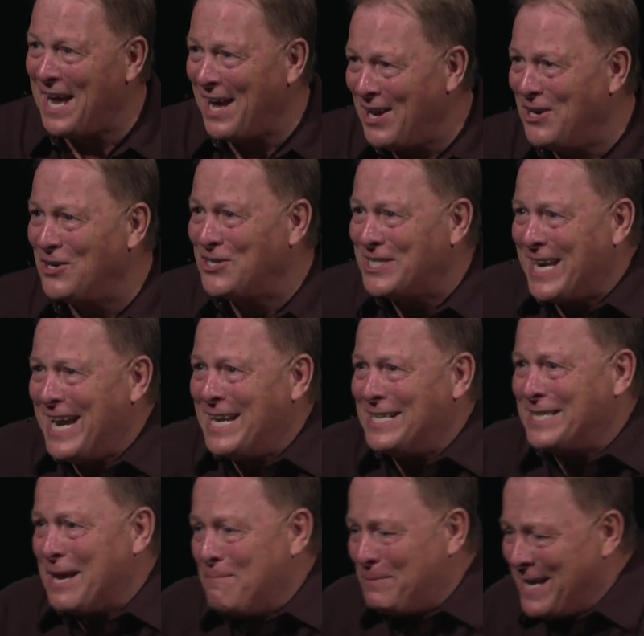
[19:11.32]
got to
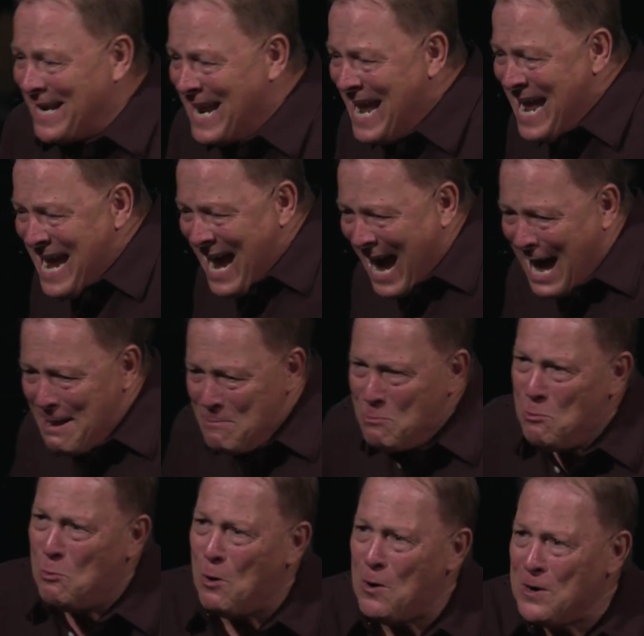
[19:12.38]
understand something.
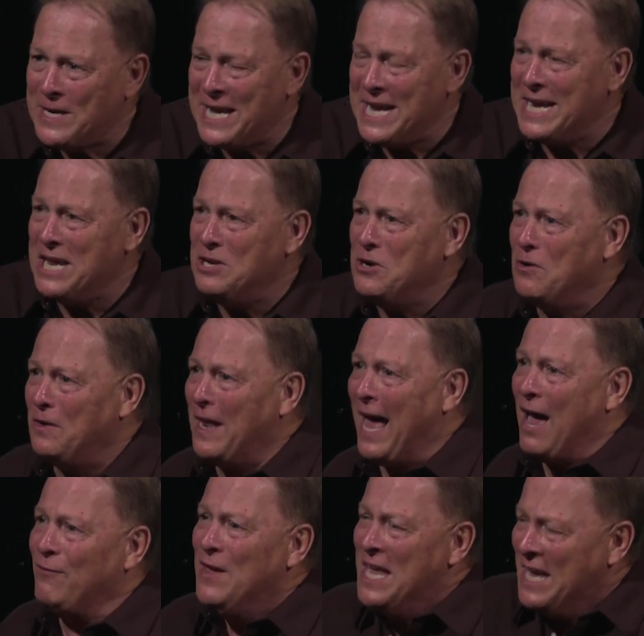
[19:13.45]
I'm working in your
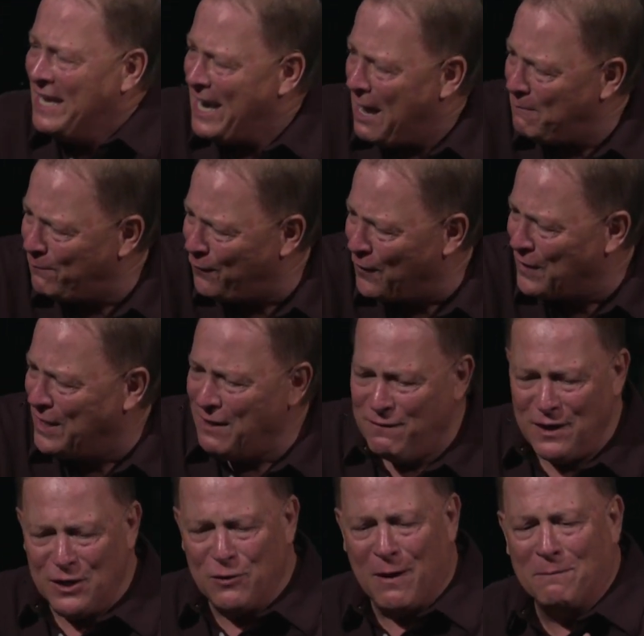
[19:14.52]
life and I'm
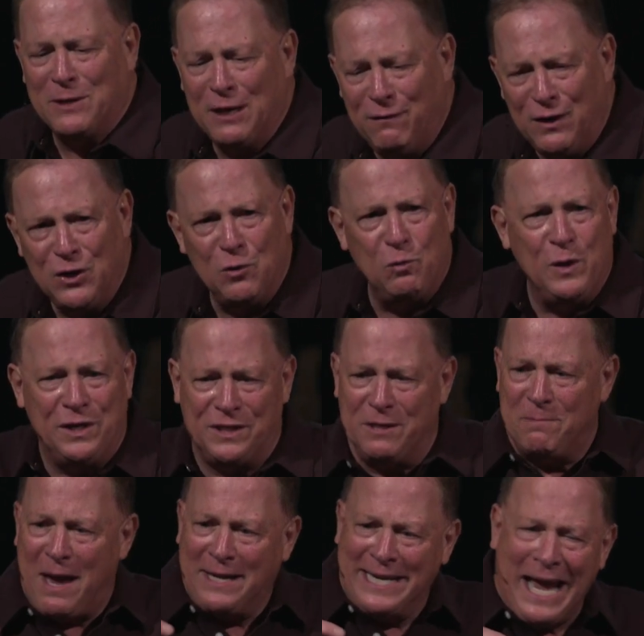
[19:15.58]
forgiving you. I'm giving you
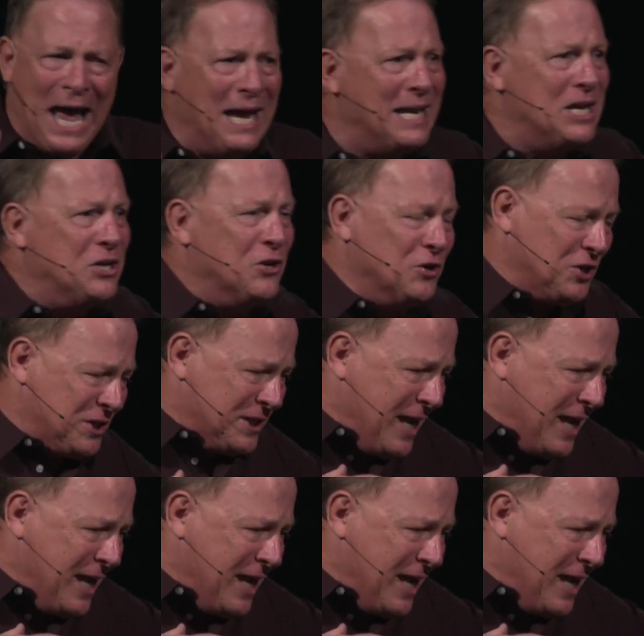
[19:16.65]
wisdom. I'm guiding your